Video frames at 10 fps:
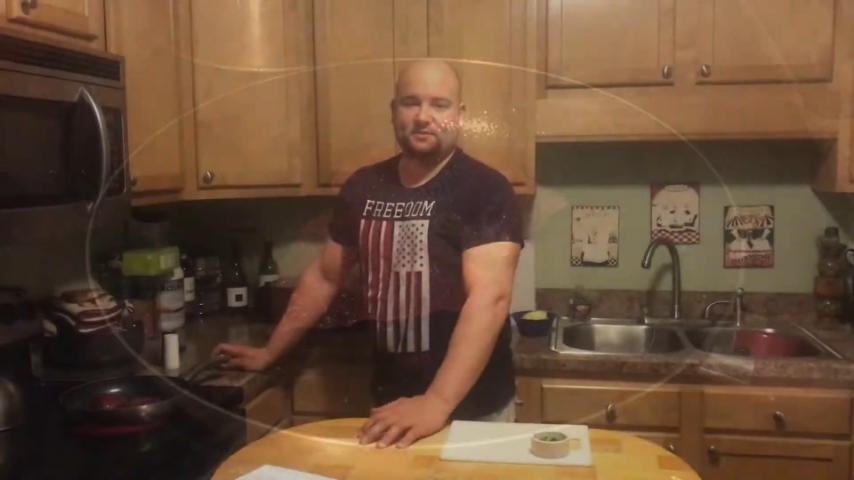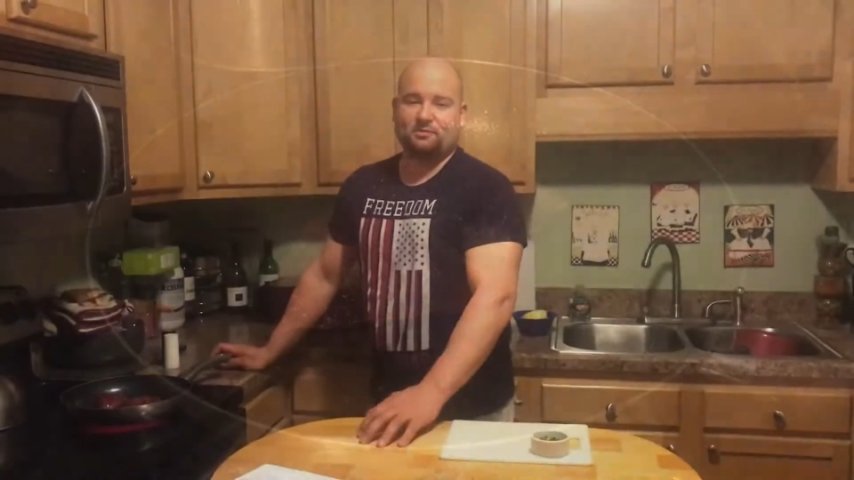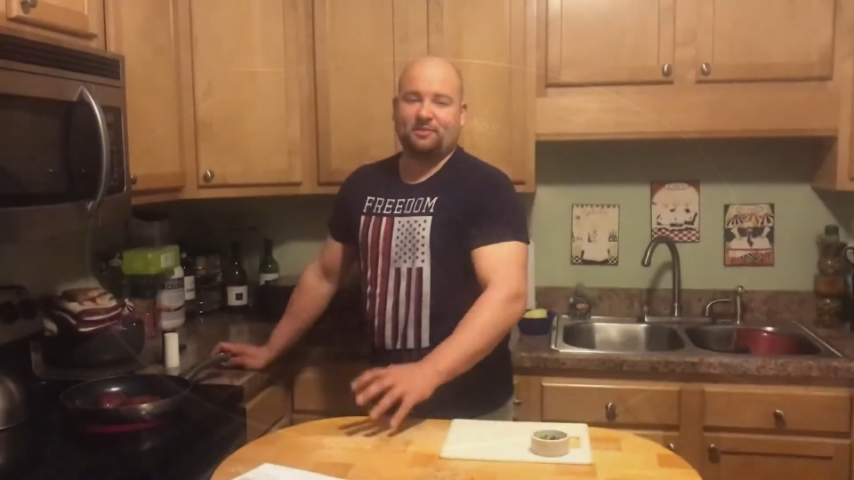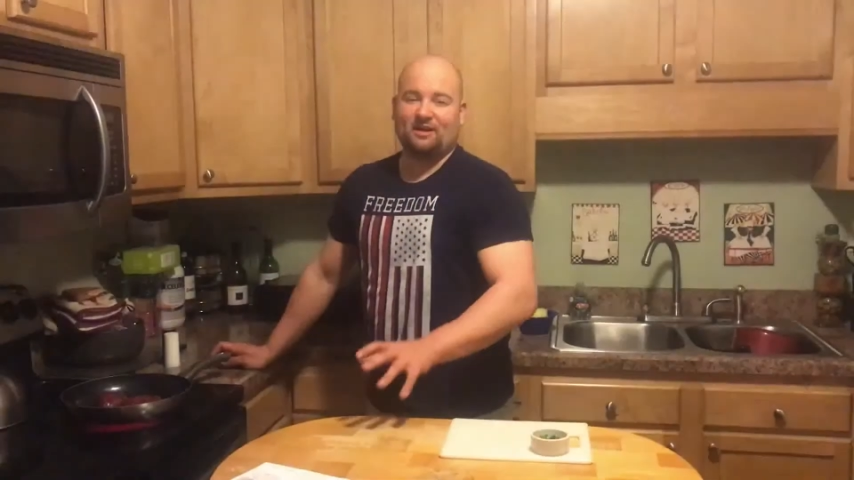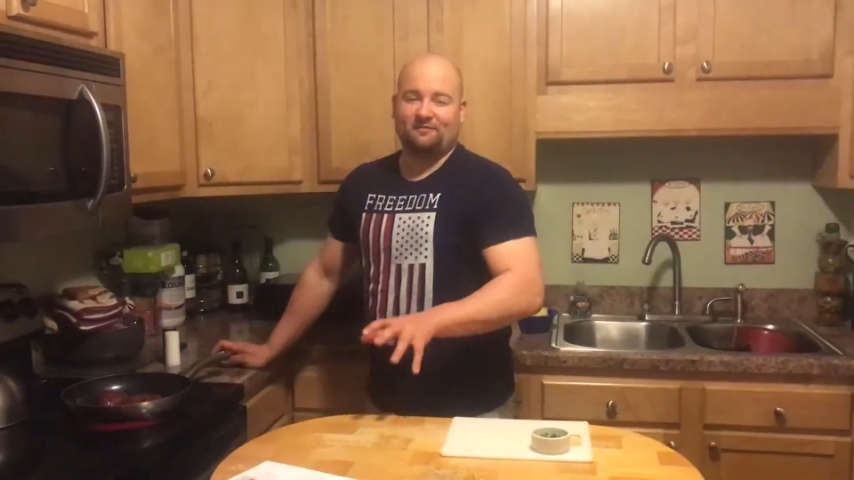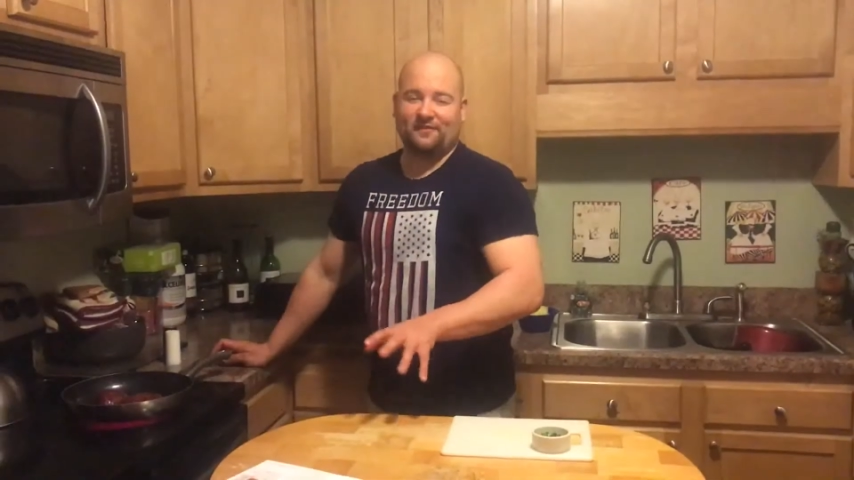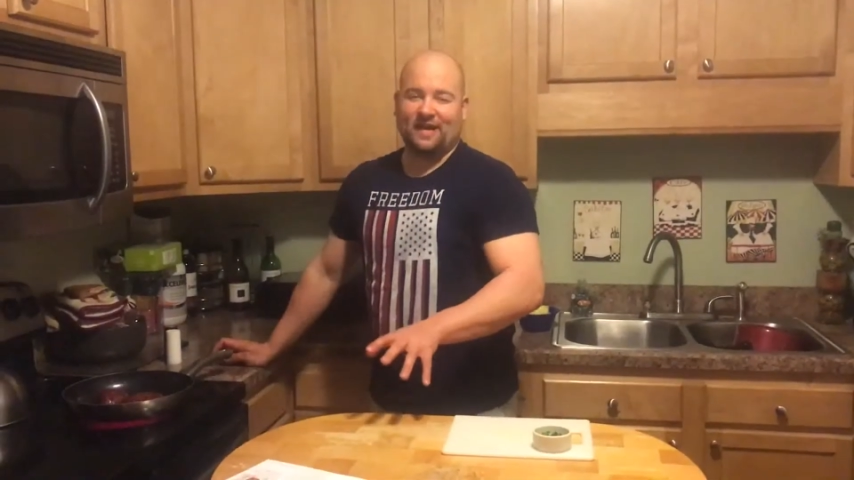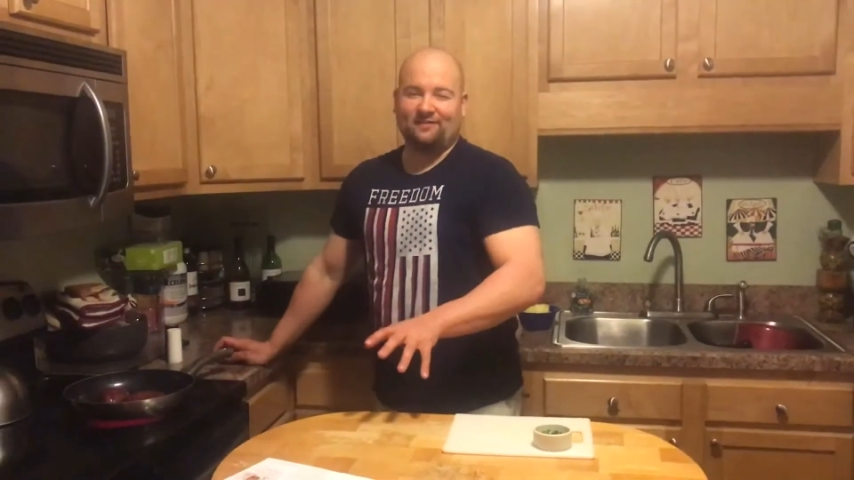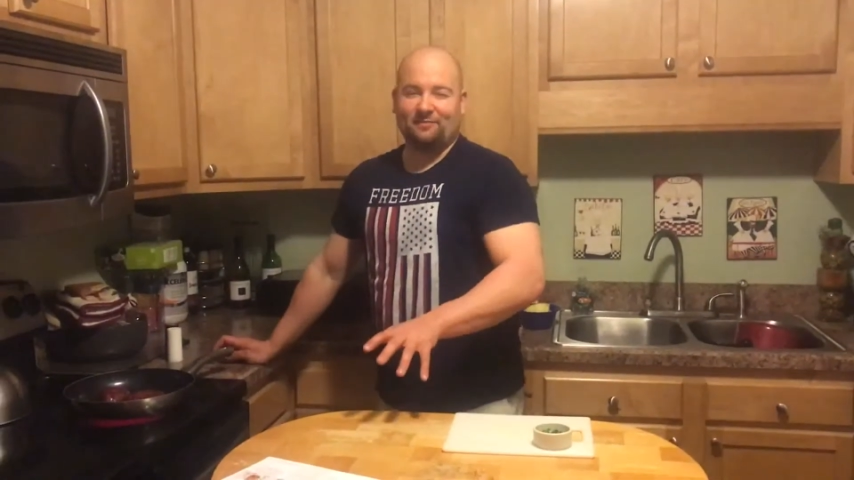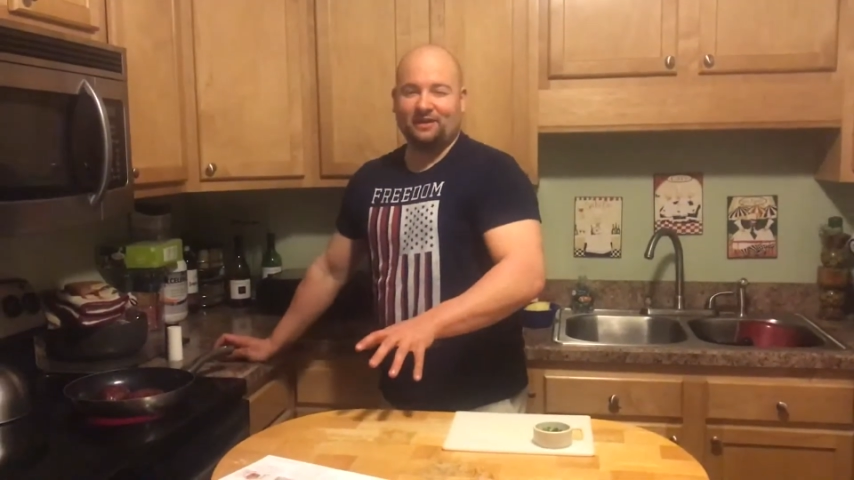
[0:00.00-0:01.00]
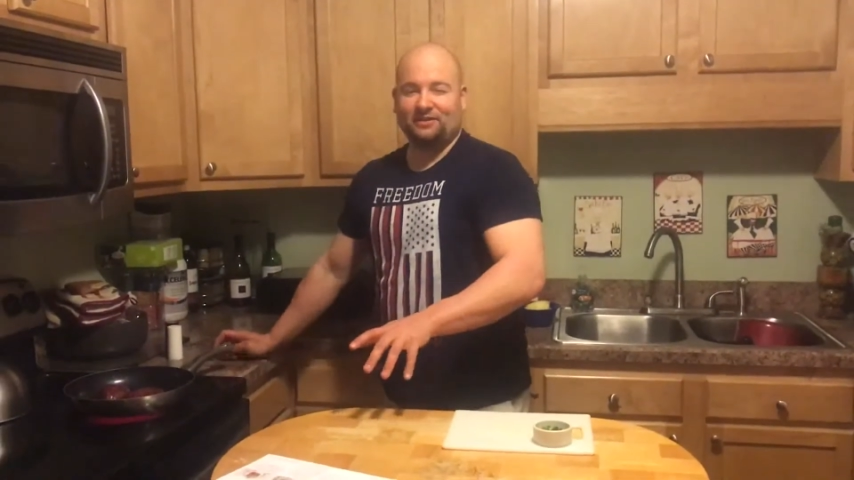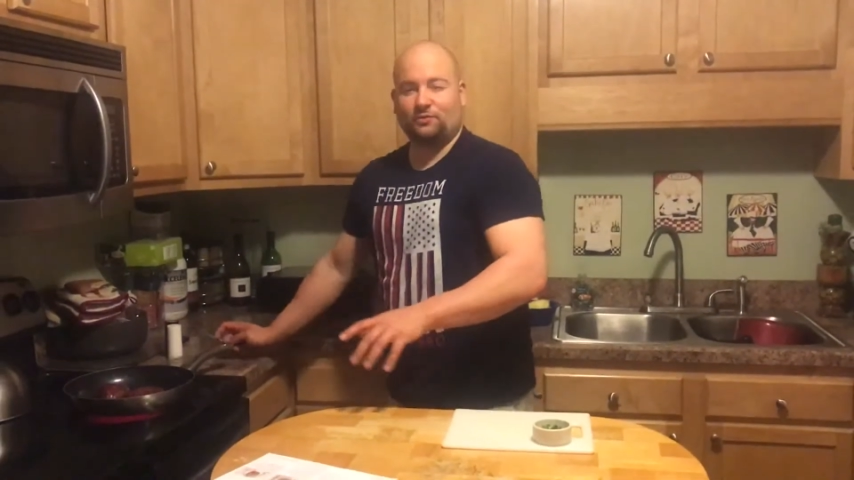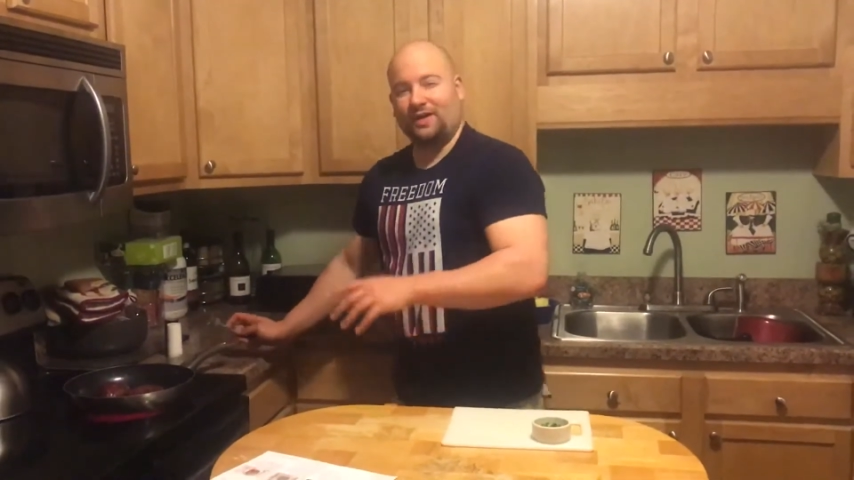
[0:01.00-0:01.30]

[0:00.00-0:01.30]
so it's been about 5 minutes,